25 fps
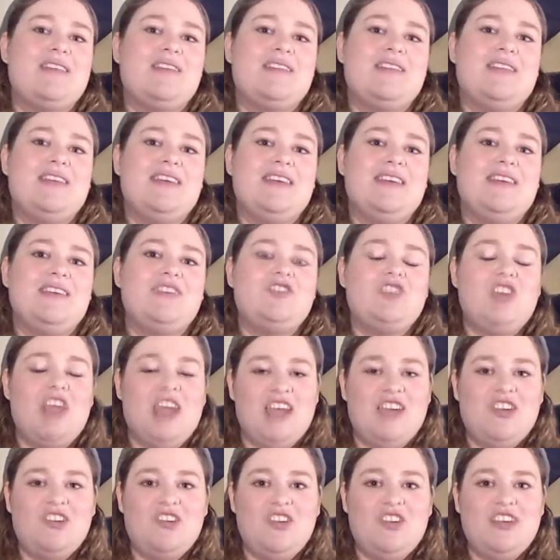the
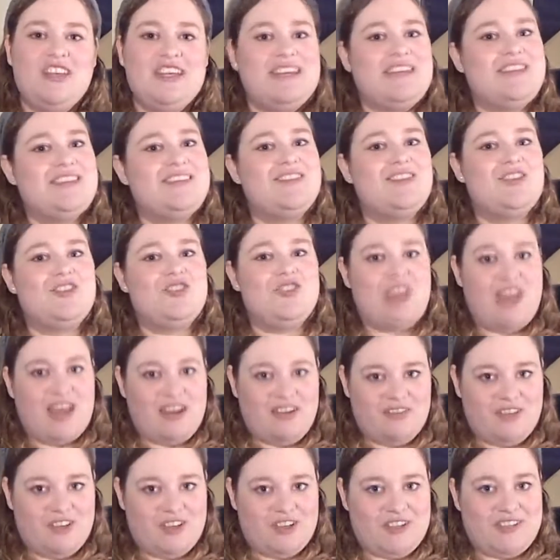channel is
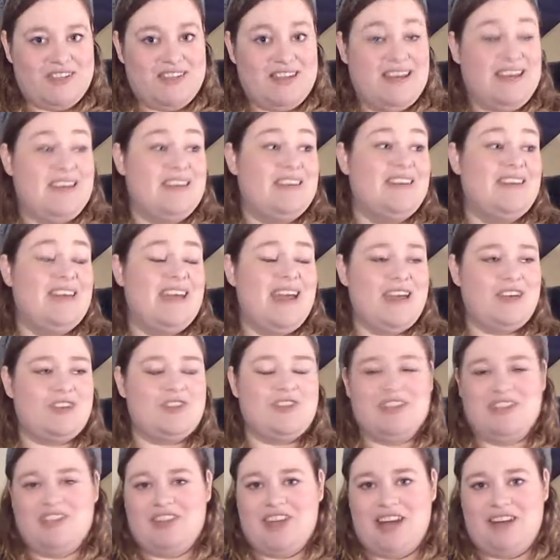Shadowversity, and
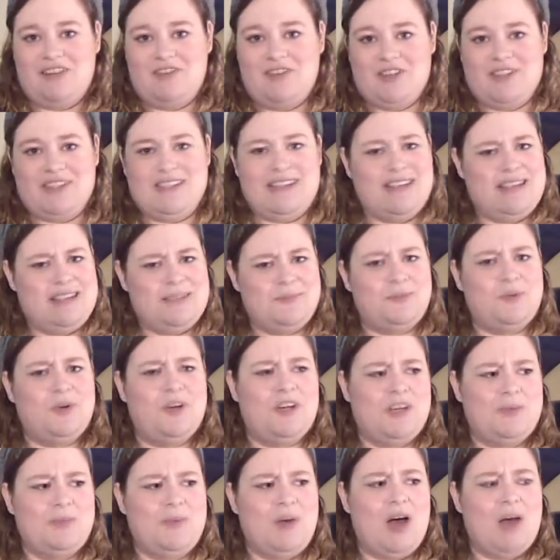actually Shadowversity is
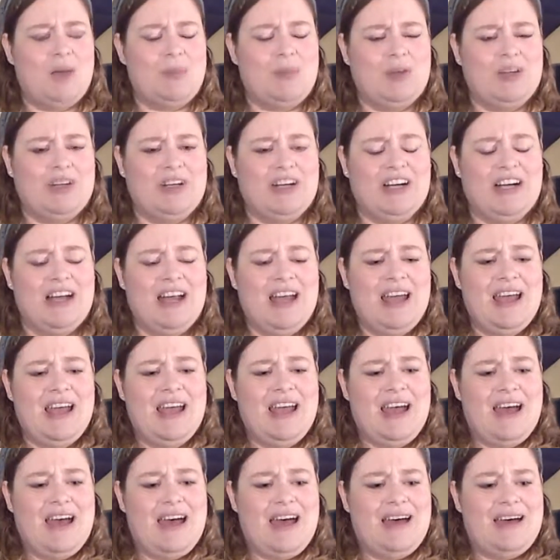pretty popular.
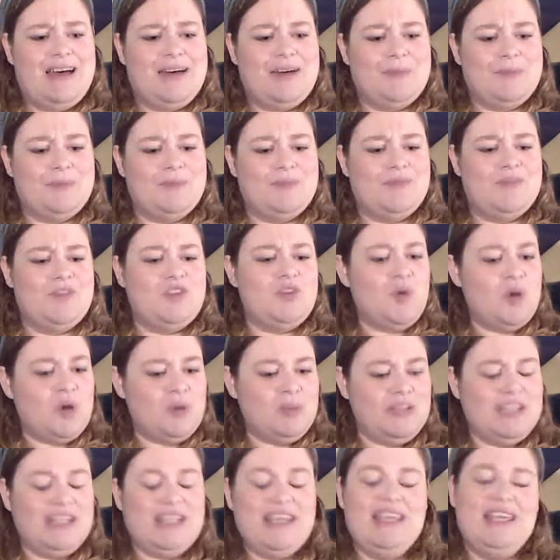
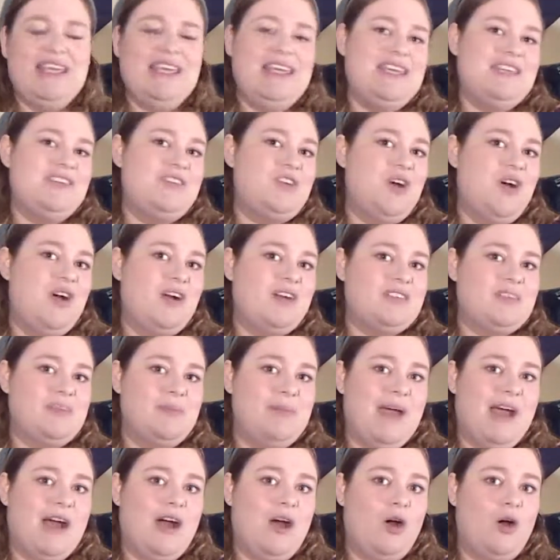Normally he talks
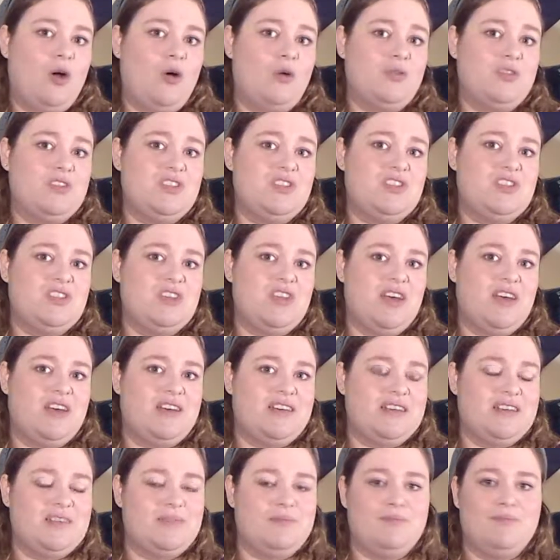about
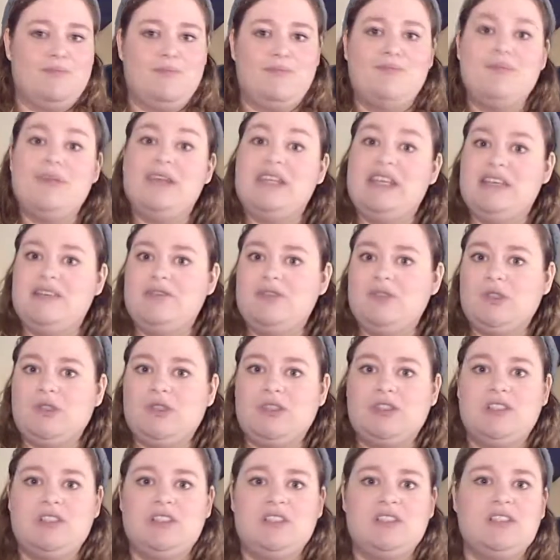
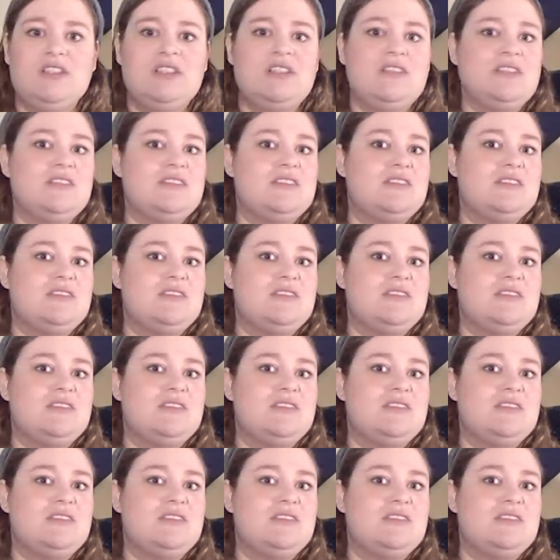medieval